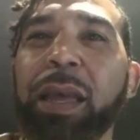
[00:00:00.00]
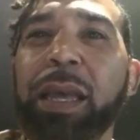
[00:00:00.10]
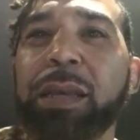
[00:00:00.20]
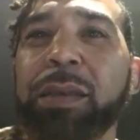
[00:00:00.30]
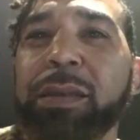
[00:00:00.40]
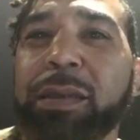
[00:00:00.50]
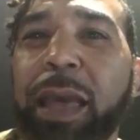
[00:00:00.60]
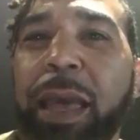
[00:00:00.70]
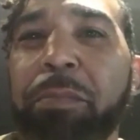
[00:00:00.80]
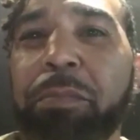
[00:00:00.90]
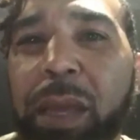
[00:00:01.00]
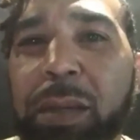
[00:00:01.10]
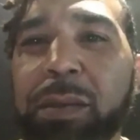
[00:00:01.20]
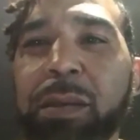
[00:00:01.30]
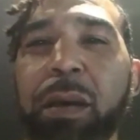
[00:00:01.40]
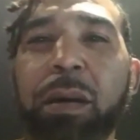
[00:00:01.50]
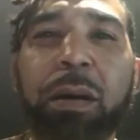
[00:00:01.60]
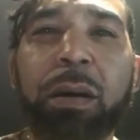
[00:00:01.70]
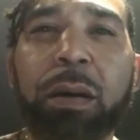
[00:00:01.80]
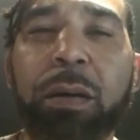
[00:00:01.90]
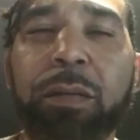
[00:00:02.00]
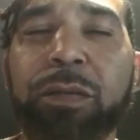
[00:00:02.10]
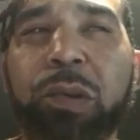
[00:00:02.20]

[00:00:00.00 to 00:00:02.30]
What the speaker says: is a mix of,